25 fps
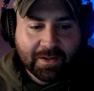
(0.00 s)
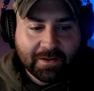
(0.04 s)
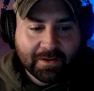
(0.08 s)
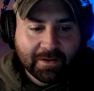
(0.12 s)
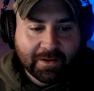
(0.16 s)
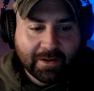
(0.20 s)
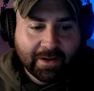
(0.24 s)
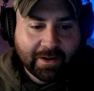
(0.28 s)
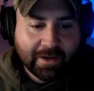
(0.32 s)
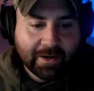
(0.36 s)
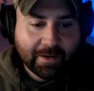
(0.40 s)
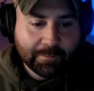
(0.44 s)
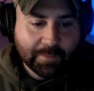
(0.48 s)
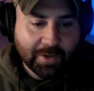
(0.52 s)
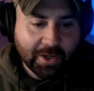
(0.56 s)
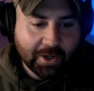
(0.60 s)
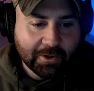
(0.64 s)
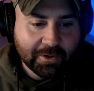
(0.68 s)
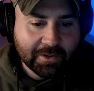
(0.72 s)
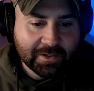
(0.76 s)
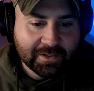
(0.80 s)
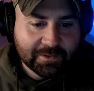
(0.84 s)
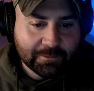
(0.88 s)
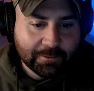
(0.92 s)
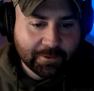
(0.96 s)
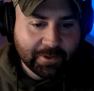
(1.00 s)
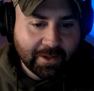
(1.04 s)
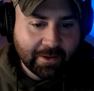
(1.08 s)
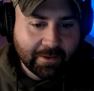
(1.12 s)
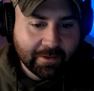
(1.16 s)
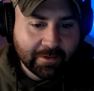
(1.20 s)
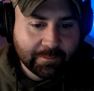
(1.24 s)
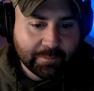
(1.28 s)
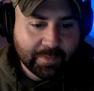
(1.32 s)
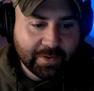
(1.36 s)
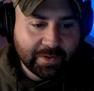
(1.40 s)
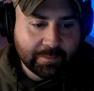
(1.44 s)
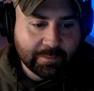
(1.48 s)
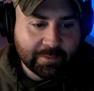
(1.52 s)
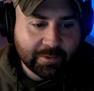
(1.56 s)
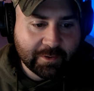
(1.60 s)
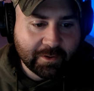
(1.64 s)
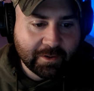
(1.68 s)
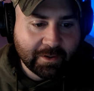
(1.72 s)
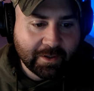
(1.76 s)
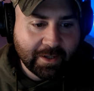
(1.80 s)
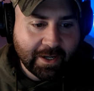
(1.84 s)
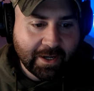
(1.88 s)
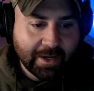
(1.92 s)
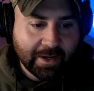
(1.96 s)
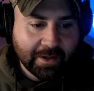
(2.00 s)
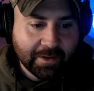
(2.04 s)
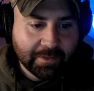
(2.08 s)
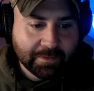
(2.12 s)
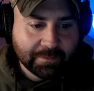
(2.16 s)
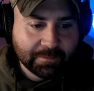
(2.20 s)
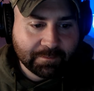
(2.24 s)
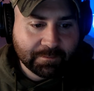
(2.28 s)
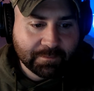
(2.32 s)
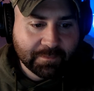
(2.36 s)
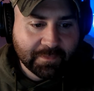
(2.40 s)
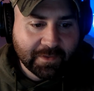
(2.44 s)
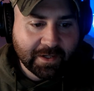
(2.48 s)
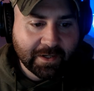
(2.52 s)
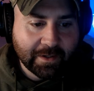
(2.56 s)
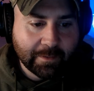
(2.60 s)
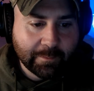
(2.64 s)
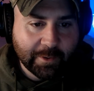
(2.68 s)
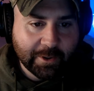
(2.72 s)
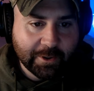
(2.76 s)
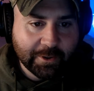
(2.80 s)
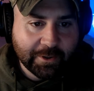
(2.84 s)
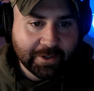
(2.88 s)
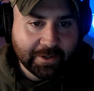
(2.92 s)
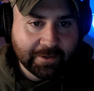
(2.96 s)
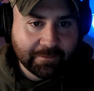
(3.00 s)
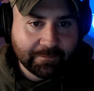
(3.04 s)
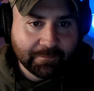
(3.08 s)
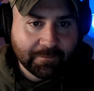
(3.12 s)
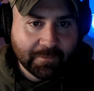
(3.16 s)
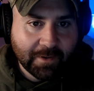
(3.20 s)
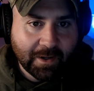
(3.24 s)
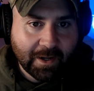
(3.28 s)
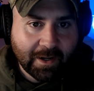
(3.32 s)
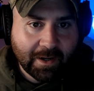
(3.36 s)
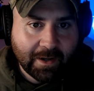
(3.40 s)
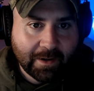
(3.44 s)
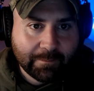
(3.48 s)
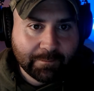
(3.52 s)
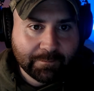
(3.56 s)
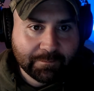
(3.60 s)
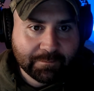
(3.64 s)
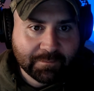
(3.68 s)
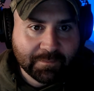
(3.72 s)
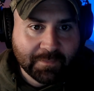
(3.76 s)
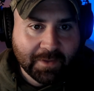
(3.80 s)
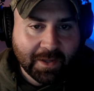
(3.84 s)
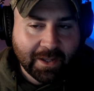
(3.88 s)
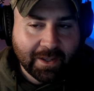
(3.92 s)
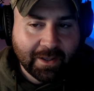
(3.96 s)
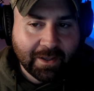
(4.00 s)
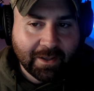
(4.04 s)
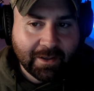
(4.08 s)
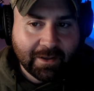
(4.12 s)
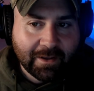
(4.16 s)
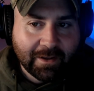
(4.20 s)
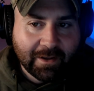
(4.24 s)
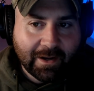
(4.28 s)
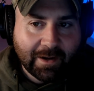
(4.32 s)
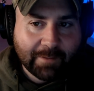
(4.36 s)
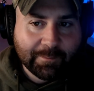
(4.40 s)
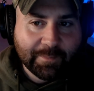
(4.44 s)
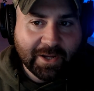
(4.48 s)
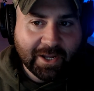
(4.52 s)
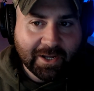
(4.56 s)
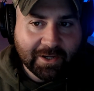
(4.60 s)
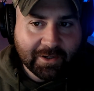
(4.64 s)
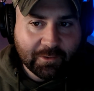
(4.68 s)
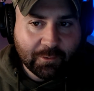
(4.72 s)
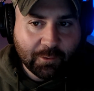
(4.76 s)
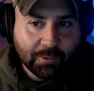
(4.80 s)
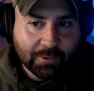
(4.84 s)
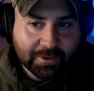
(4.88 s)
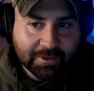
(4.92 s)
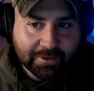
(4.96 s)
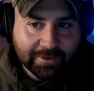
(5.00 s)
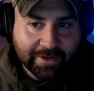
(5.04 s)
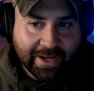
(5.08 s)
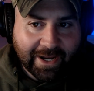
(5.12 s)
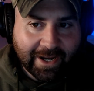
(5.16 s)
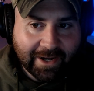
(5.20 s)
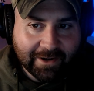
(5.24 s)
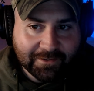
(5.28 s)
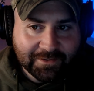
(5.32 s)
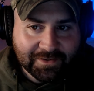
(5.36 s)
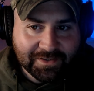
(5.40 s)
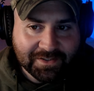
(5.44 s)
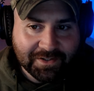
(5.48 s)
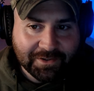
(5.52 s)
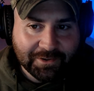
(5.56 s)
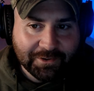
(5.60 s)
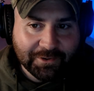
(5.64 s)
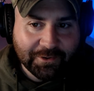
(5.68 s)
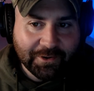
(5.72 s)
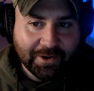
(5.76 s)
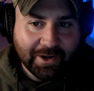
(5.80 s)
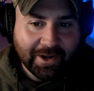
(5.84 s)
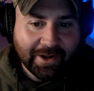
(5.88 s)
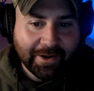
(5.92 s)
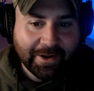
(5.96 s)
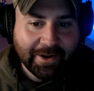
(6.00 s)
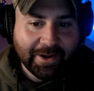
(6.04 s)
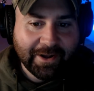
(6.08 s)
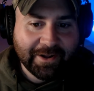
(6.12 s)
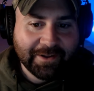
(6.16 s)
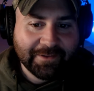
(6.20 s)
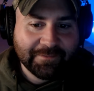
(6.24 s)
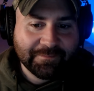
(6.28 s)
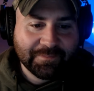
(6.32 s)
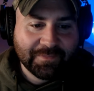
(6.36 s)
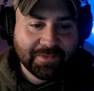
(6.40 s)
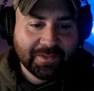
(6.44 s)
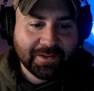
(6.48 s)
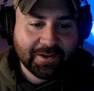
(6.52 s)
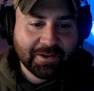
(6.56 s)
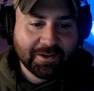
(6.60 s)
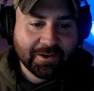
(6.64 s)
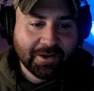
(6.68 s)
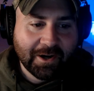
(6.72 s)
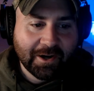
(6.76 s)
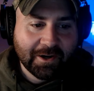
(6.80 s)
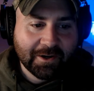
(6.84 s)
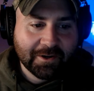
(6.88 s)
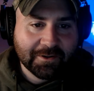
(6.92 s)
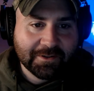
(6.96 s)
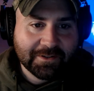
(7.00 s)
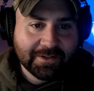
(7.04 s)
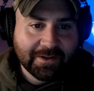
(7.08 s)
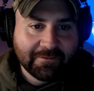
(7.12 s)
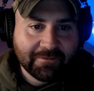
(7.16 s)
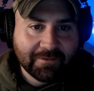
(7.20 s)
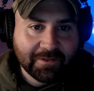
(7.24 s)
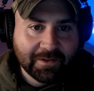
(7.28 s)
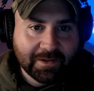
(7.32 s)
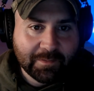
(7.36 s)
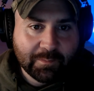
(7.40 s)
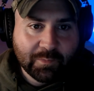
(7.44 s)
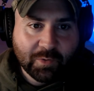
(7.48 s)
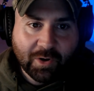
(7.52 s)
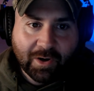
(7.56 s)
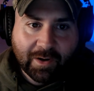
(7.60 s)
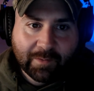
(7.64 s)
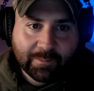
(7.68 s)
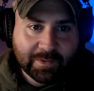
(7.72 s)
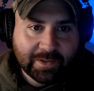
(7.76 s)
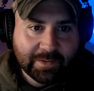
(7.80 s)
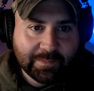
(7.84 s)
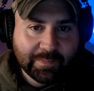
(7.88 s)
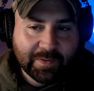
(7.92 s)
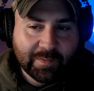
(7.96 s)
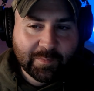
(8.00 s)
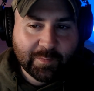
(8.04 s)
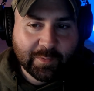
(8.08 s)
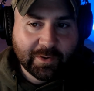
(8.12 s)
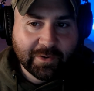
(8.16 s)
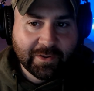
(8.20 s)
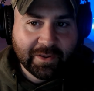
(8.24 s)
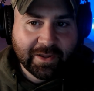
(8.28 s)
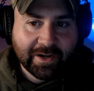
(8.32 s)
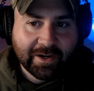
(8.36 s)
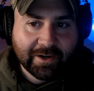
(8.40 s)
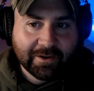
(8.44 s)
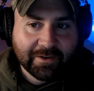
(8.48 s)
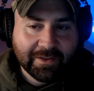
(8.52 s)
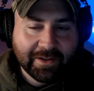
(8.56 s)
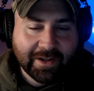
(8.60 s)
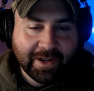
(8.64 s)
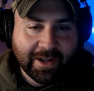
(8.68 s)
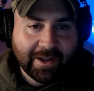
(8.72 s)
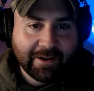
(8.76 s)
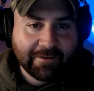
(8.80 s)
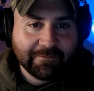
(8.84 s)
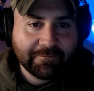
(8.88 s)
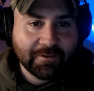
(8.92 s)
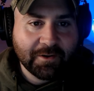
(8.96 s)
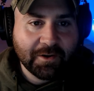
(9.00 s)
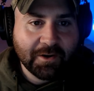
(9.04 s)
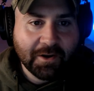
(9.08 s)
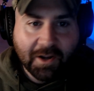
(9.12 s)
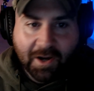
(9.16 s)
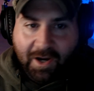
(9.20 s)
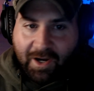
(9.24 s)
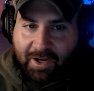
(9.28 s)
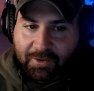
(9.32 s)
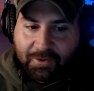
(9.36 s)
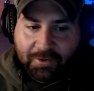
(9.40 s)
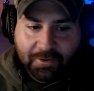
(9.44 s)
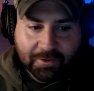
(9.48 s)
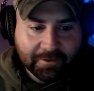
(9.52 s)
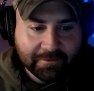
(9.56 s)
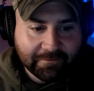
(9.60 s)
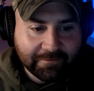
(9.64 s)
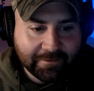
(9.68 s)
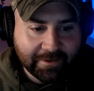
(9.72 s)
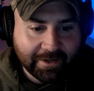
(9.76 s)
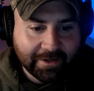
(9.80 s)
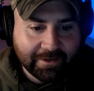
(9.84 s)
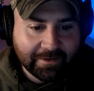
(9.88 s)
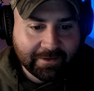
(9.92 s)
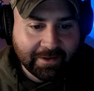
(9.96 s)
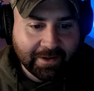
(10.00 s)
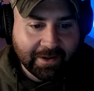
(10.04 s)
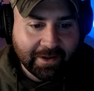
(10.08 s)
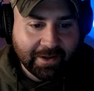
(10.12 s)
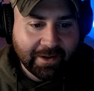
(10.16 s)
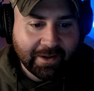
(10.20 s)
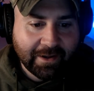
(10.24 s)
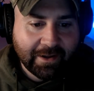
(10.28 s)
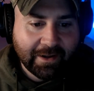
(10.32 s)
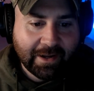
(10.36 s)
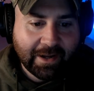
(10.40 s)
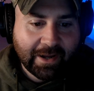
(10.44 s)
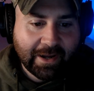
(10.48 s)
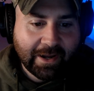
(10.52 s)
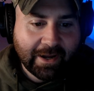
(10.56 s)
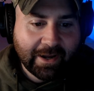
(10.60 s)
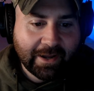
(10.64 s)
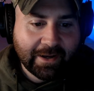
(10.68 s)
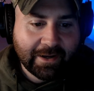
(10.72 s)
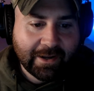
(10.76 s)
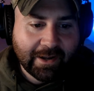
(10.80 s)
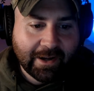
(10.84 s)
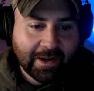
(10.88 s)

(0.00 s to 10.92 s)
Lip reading: and I'm curious what other people think about it. I'm getting older now, so there are definitely probably people there that have not heard of it, and